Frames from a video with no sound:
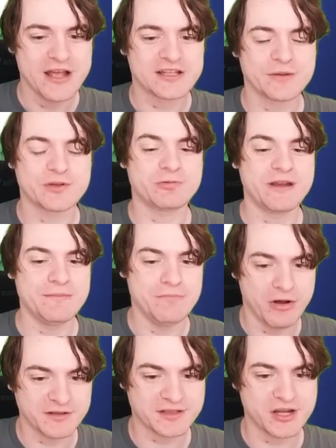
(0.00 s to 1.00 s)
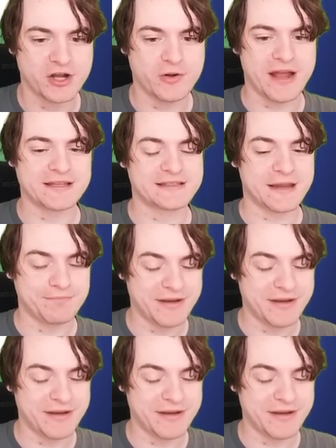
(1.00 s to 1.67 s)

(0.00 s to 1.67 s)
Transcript: So between Moscow and St.